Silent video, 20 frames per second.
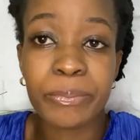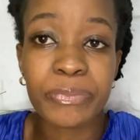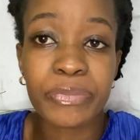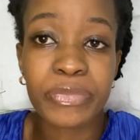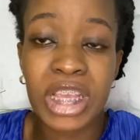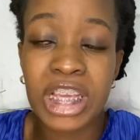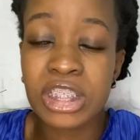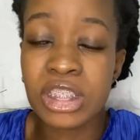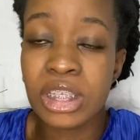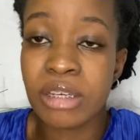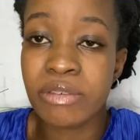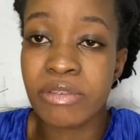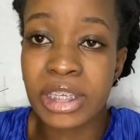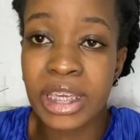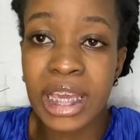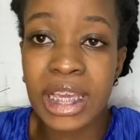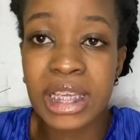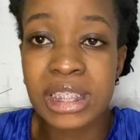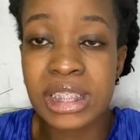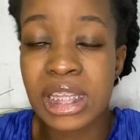has to have a
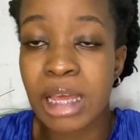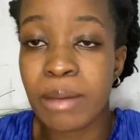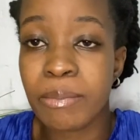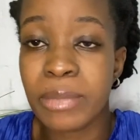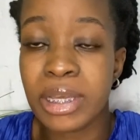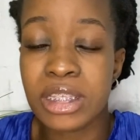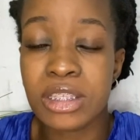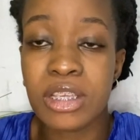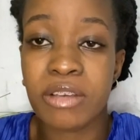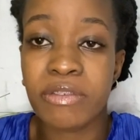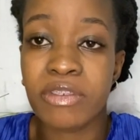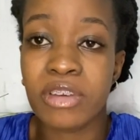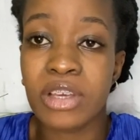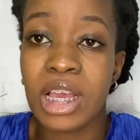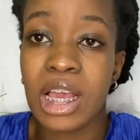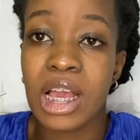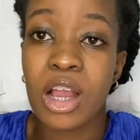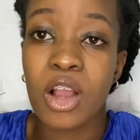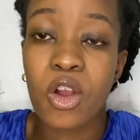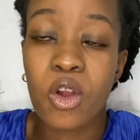case number, has to have a
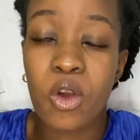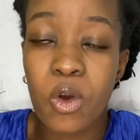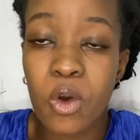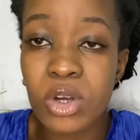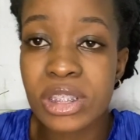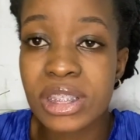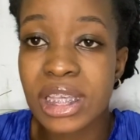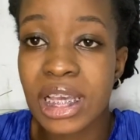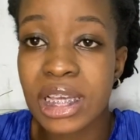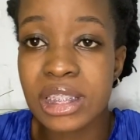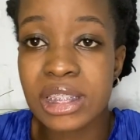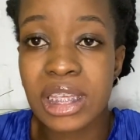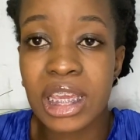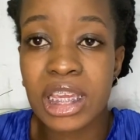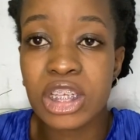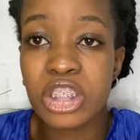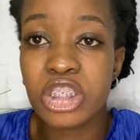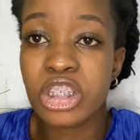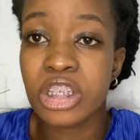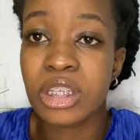court
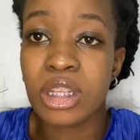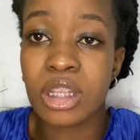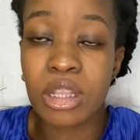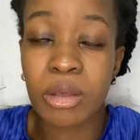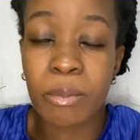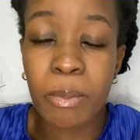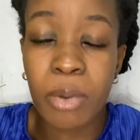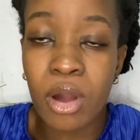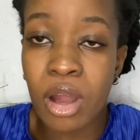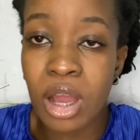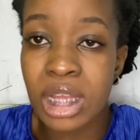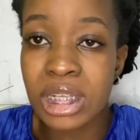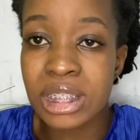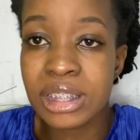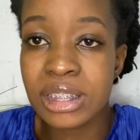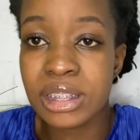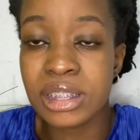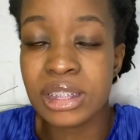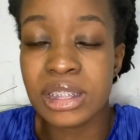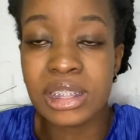citation, the
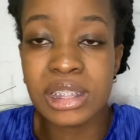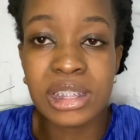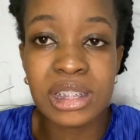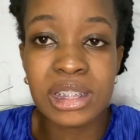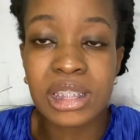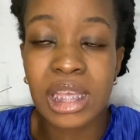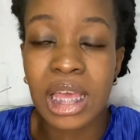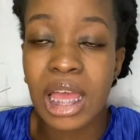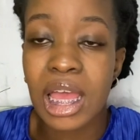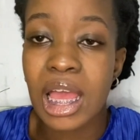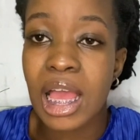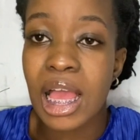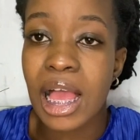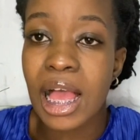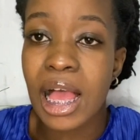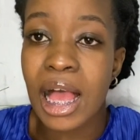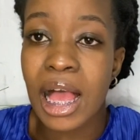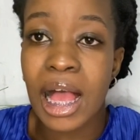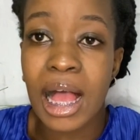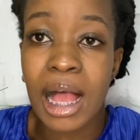parties,
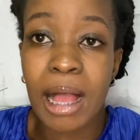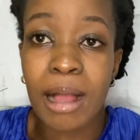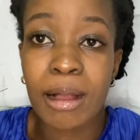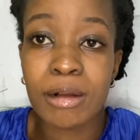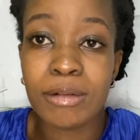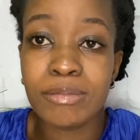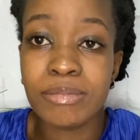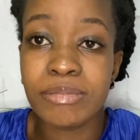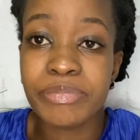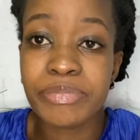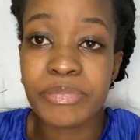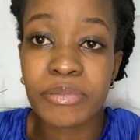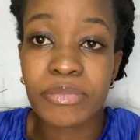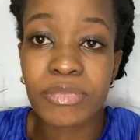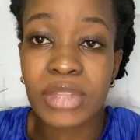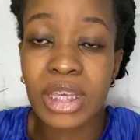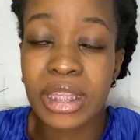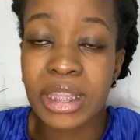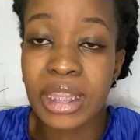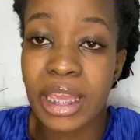
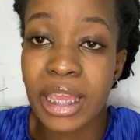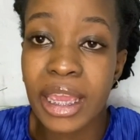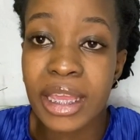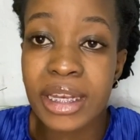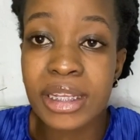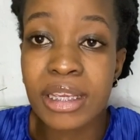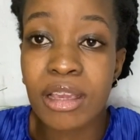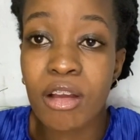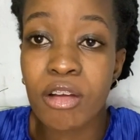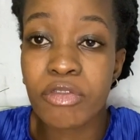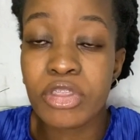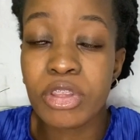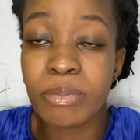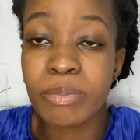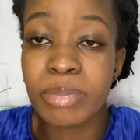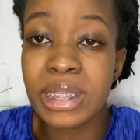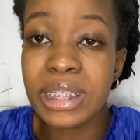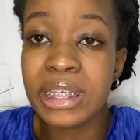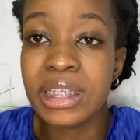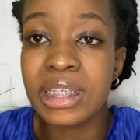the heading of the
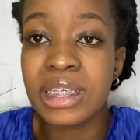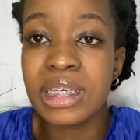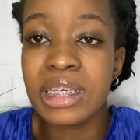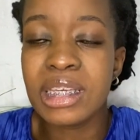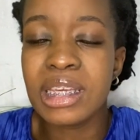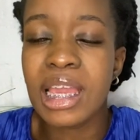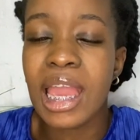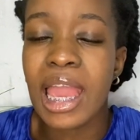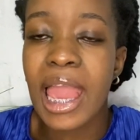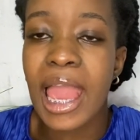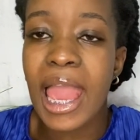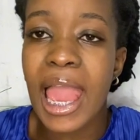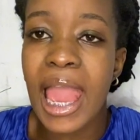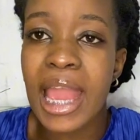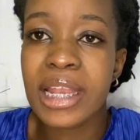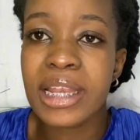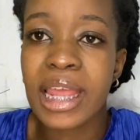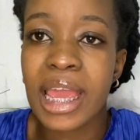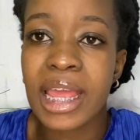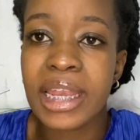pleading,
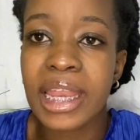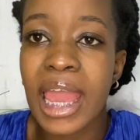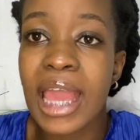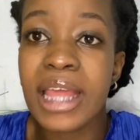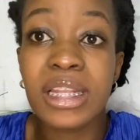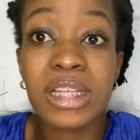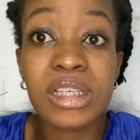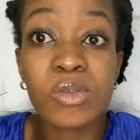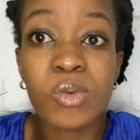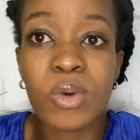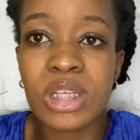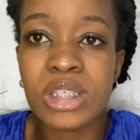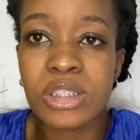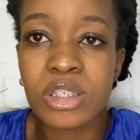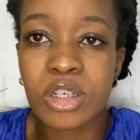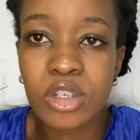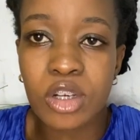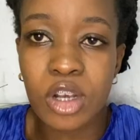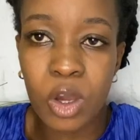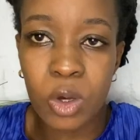and as well as the
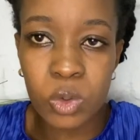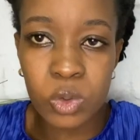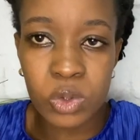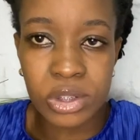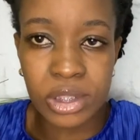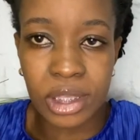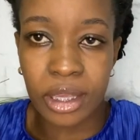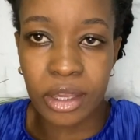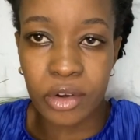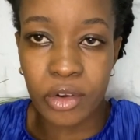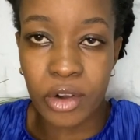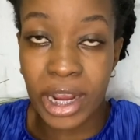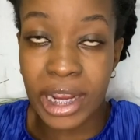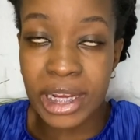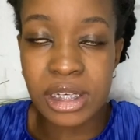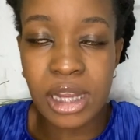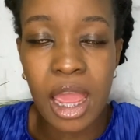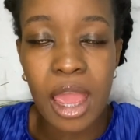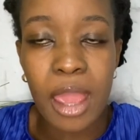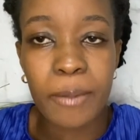closing,
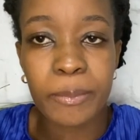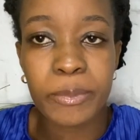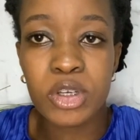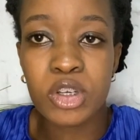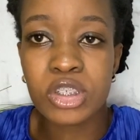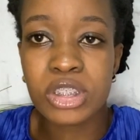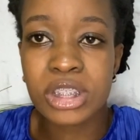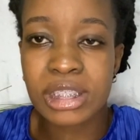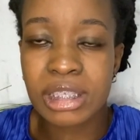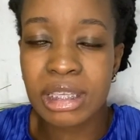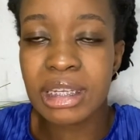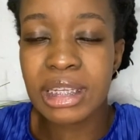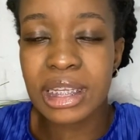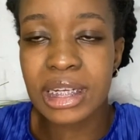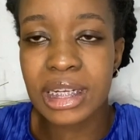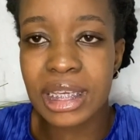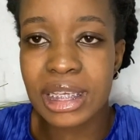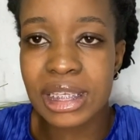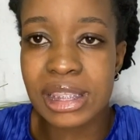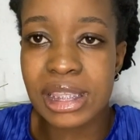right? Because in
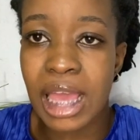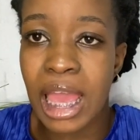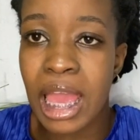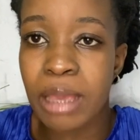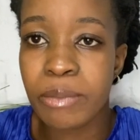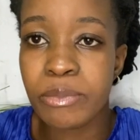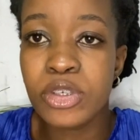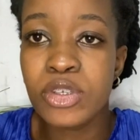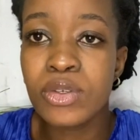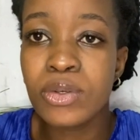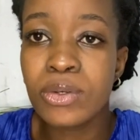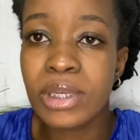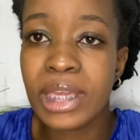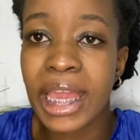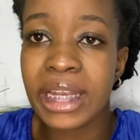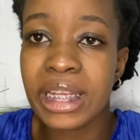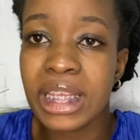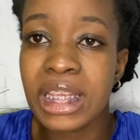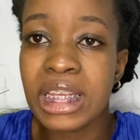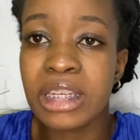an exam you
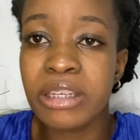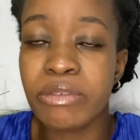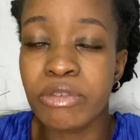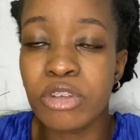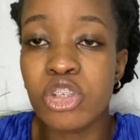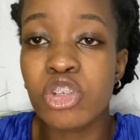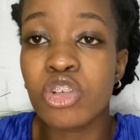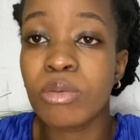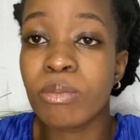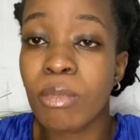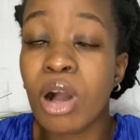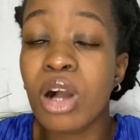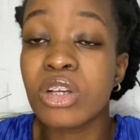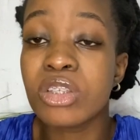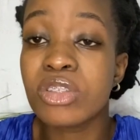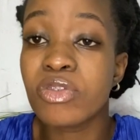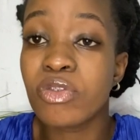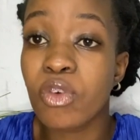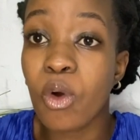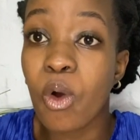get individual
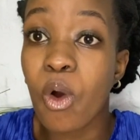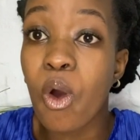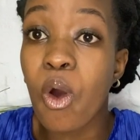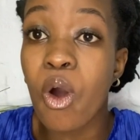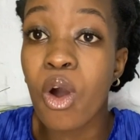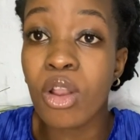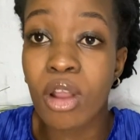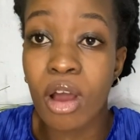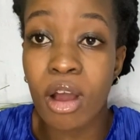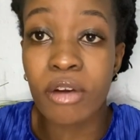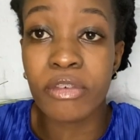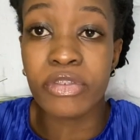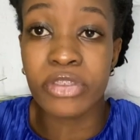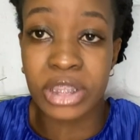marks for all of